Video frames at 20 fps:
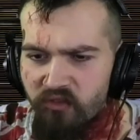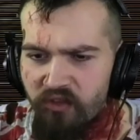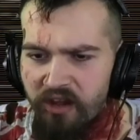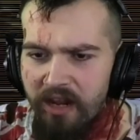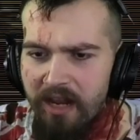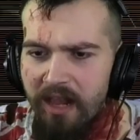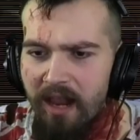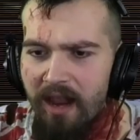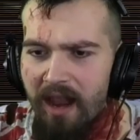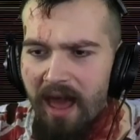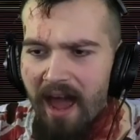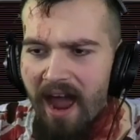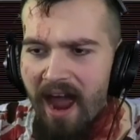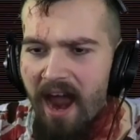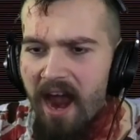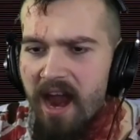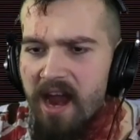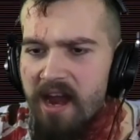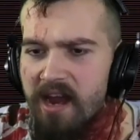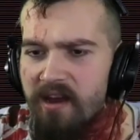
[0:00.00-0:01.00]
feel
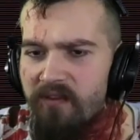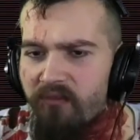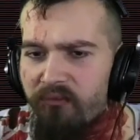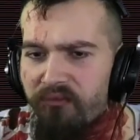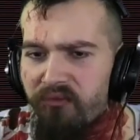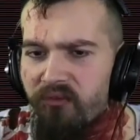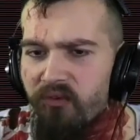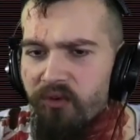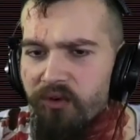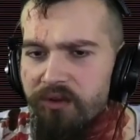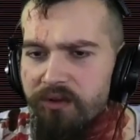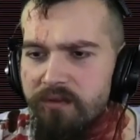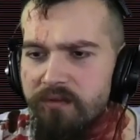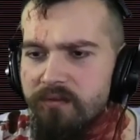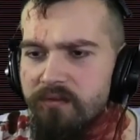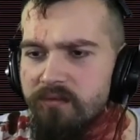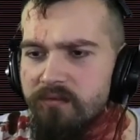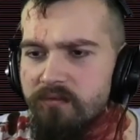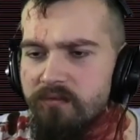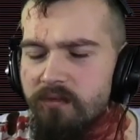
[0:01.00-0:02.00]
alive!
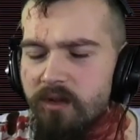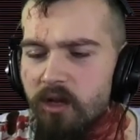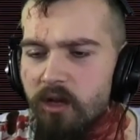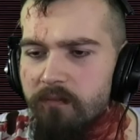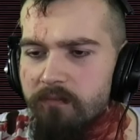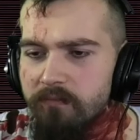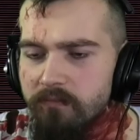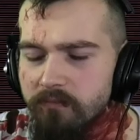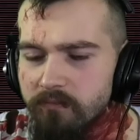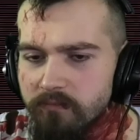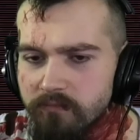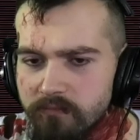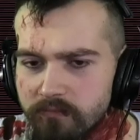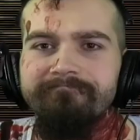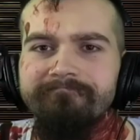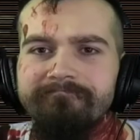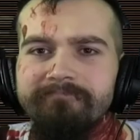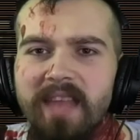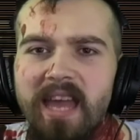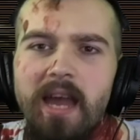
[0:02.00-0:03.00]
Nope.
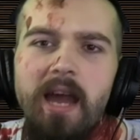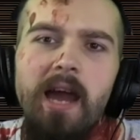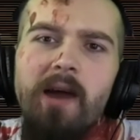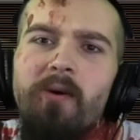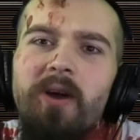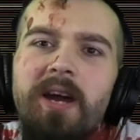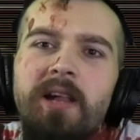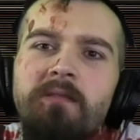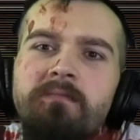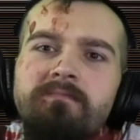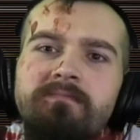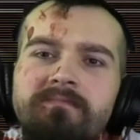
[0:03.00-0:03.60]
Oh, well.